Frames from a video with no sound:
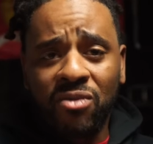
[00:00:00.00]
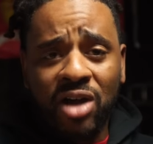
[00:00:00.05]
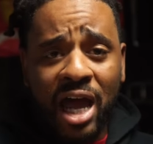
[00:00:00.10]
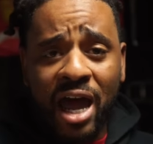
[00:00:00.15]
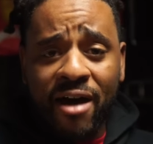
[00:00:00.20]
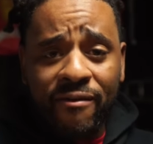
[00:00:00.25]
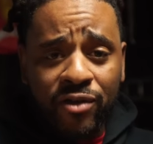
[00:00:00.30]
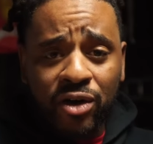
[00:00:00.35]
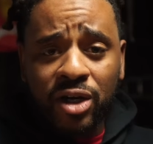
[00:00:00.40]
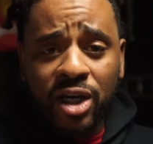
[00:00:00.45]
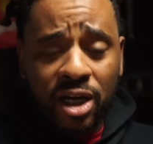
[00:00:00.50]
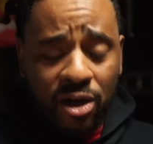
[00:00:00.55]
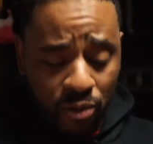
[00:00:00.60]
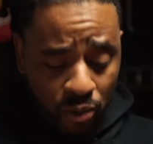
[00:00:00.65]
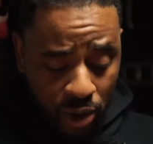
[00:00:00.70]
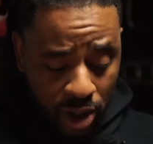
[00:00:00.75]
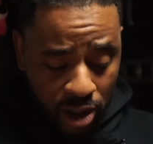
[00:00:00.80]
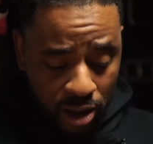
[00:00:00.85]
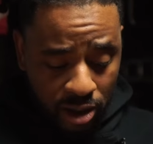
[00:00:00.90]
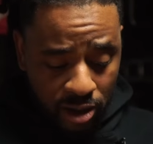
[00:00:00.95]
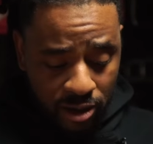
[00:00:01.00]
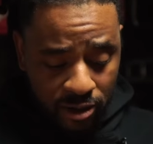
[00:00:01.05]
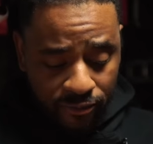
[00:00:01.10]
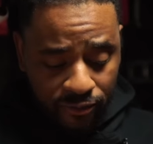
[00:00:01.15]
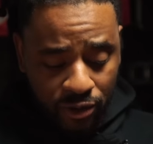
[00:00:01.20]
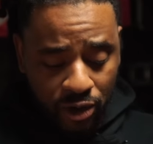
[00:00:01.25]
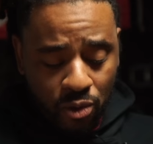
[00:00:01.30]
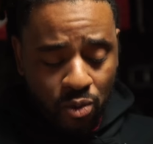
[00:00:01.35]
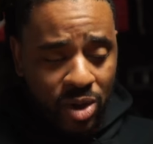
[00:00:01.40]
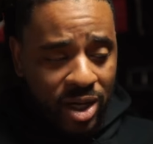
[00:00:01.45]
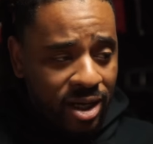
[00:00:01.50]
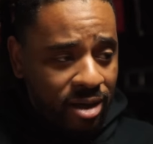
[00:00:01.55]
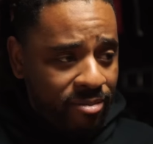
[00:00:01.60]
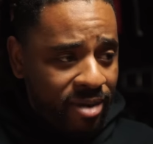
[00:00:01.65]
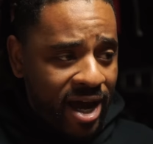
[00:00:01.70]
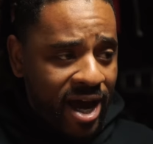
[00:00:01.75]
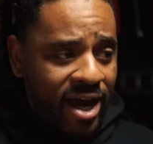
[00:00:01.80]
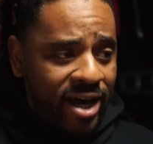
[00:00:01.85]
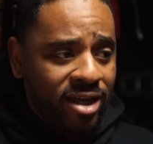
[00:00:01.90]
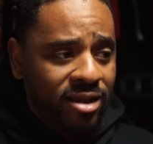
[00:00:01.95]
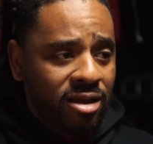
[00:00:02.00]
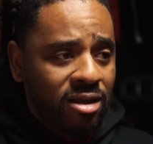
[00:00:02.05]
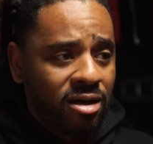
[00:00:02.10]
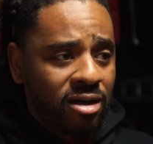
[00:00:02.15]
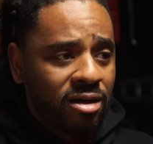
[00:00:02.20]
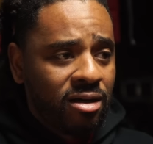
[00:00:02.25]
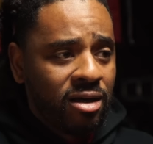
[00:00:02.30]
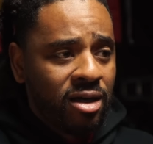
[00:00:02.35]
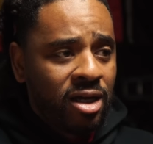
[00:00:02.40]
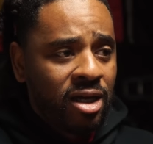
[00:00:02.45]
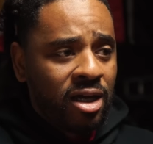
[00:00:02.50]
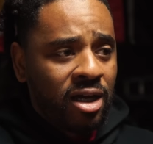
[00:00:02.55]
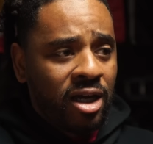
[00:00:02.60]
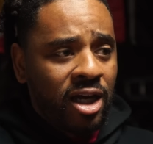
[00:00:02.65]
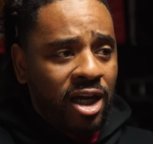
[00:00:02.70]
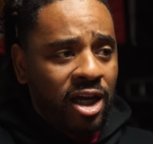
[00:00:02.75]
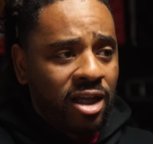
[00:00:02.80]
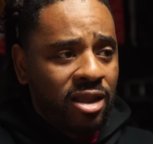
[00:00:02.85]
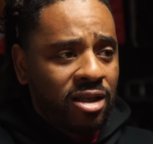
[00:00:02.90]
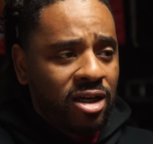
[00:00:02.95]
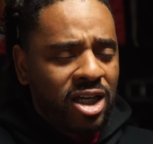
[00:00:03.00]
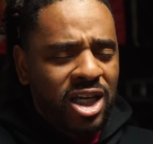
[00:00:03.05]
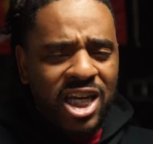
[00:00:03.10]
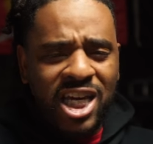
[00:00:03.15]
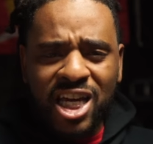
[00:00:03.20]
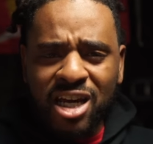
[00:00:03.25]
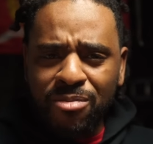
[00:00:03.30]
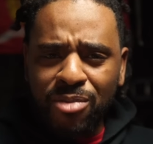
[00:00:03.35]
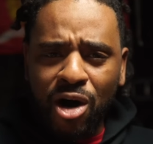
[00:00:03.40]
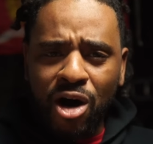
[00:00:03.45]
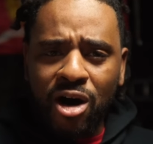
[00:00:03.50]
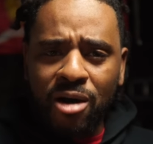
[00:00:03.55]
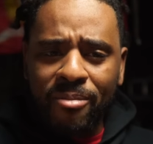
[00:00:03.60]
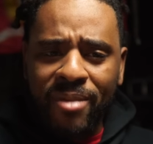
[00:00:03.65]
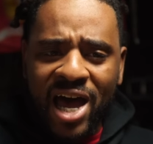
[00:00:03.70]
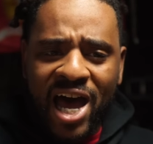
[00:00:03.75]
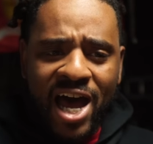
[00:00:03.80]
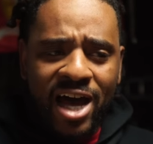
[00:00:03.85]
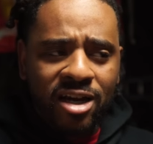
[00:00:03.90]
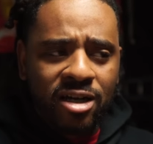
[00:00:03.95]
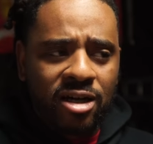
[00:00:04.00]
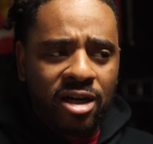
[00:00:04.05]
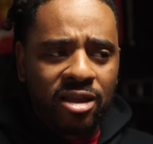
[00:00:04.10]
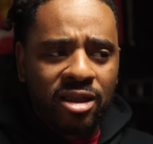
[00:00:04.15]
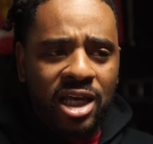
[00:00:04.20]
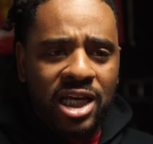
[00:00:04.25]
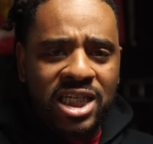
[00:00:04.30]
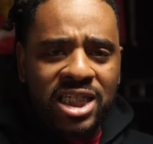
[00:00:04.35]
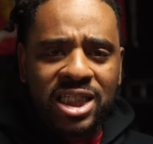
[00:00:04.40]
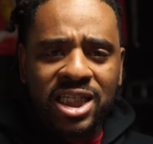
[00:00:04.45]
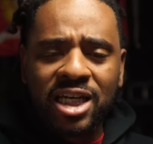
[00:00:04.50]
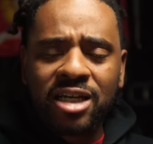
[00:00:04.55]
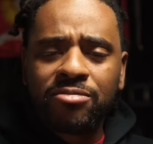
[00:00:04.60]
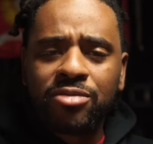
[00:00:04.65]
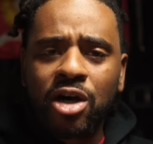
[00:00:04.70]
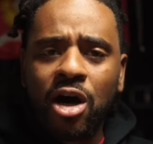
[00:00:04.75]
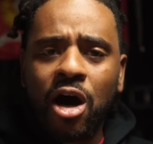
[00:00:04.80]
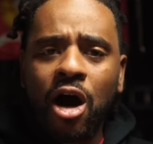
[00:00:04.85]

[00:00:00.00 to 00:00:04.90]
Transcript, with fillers: ever get rid of the wingback and the and the Keybar Magnut. They seem to